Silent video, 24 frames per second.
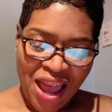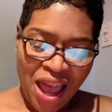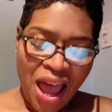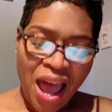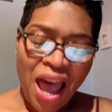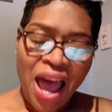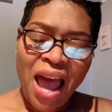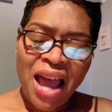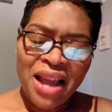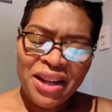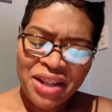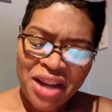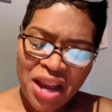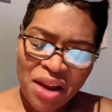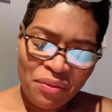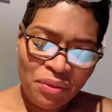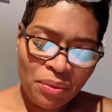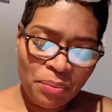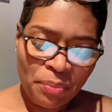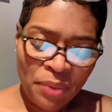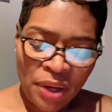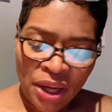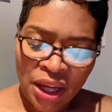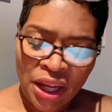I never
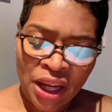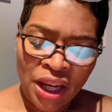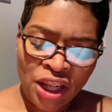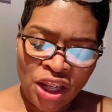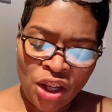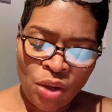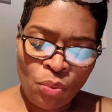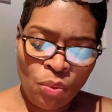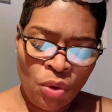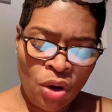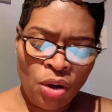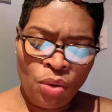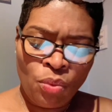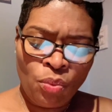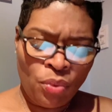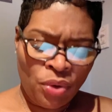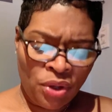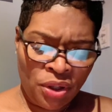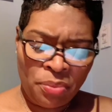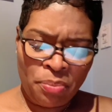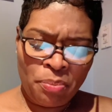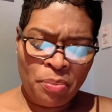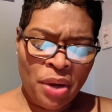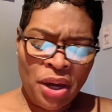met anyone
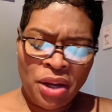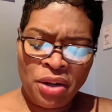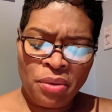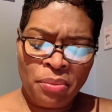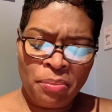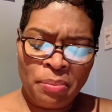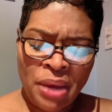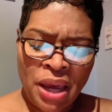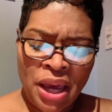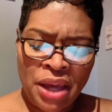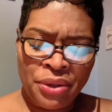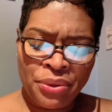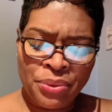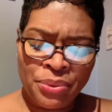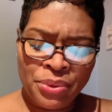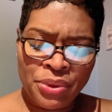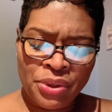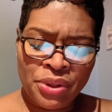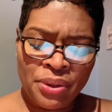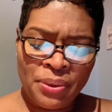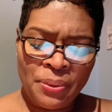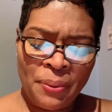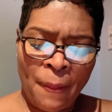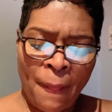with better
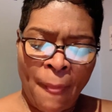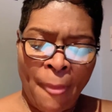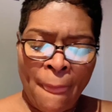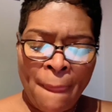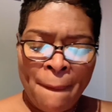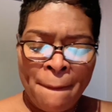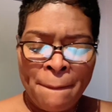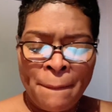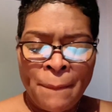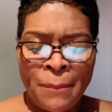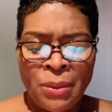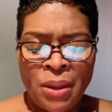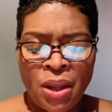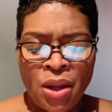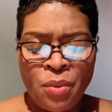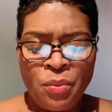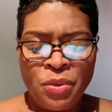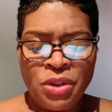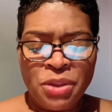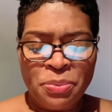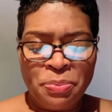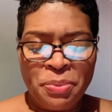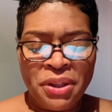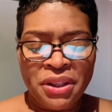manners. We
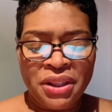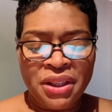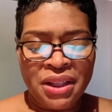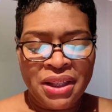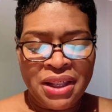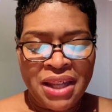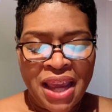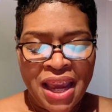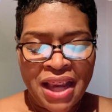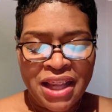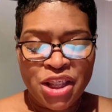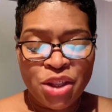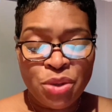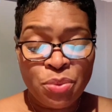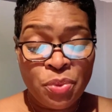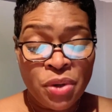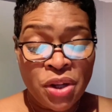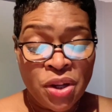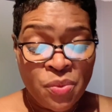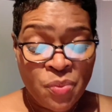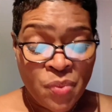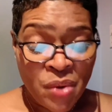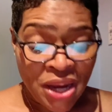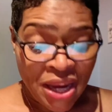spent the next 3
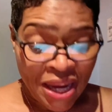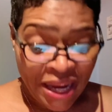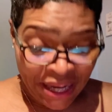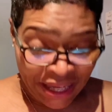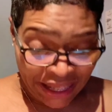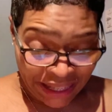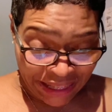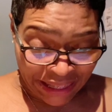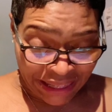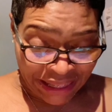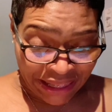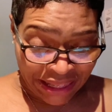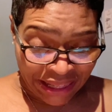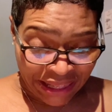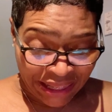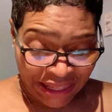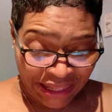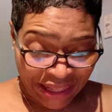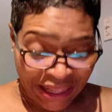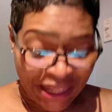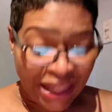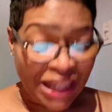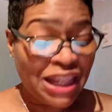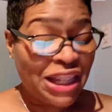weeks
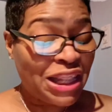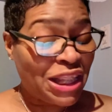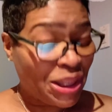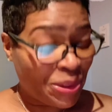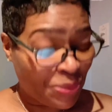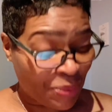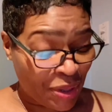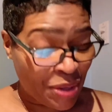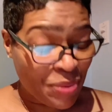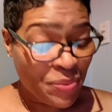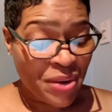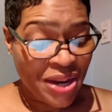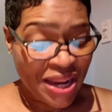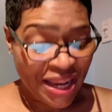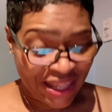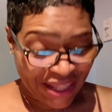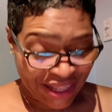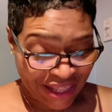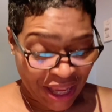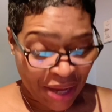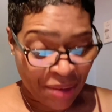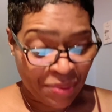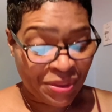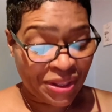
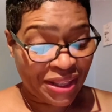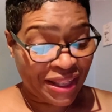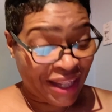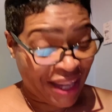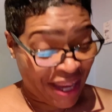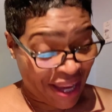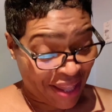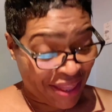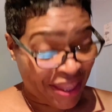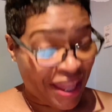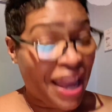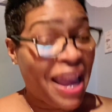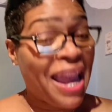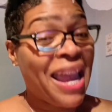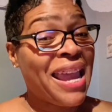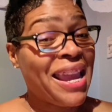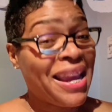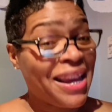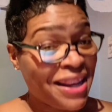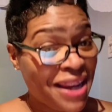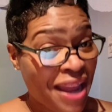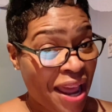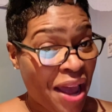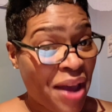they was together,
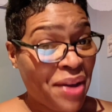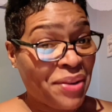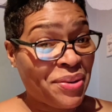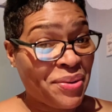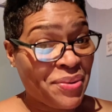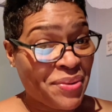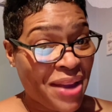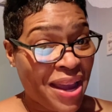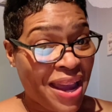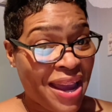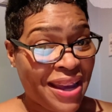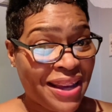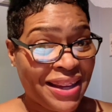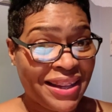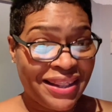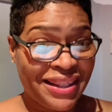hanging out, okay?